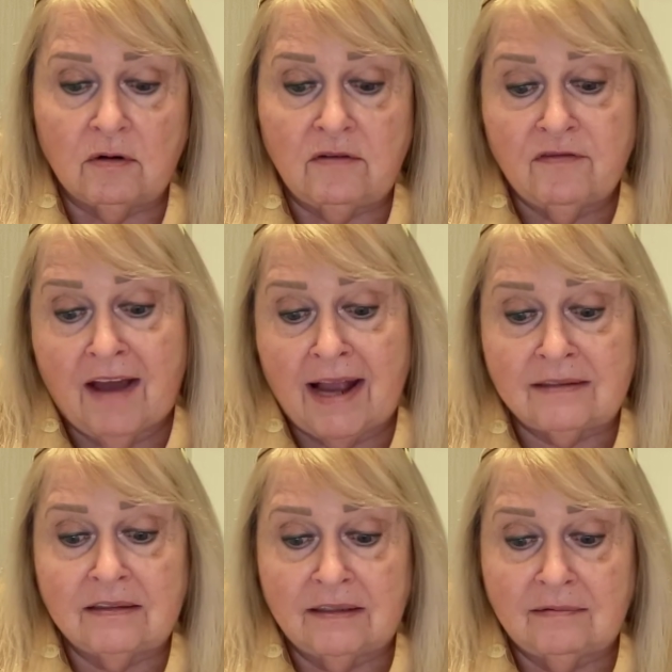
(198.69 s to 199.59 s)
In fact,
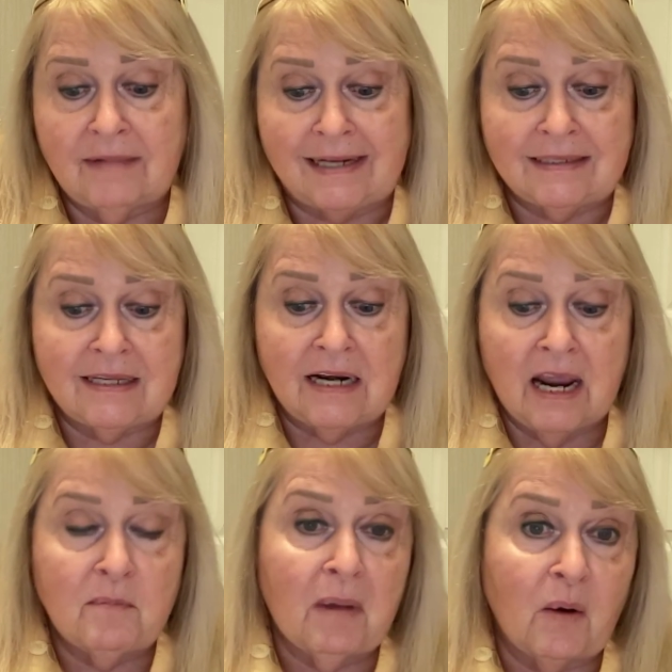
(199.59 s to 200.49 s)
that's the
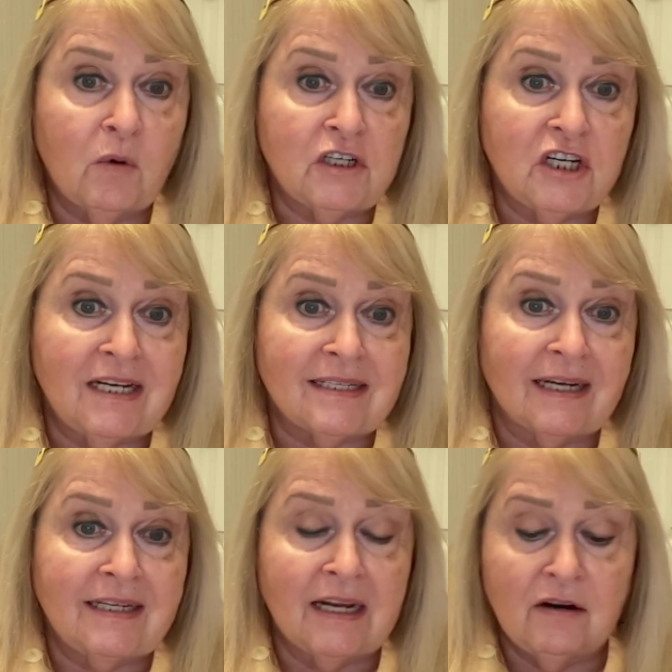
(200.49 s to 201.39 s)
name by which he's
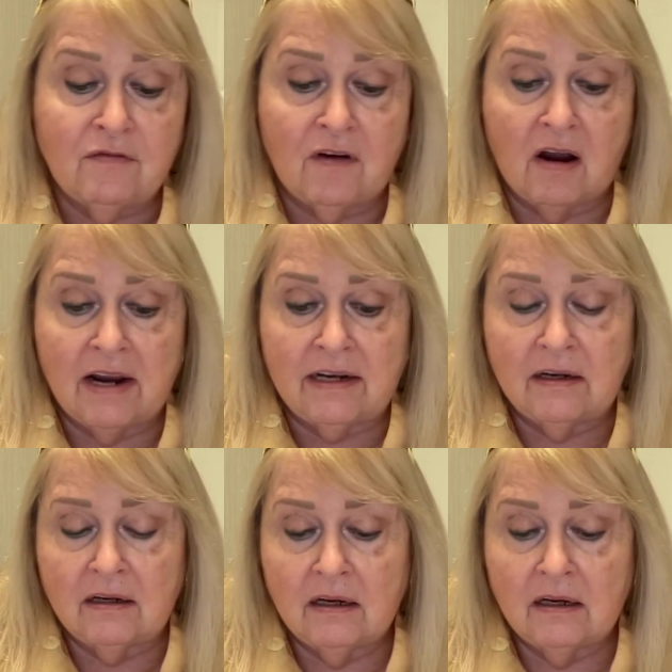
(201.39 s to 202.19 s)
identified.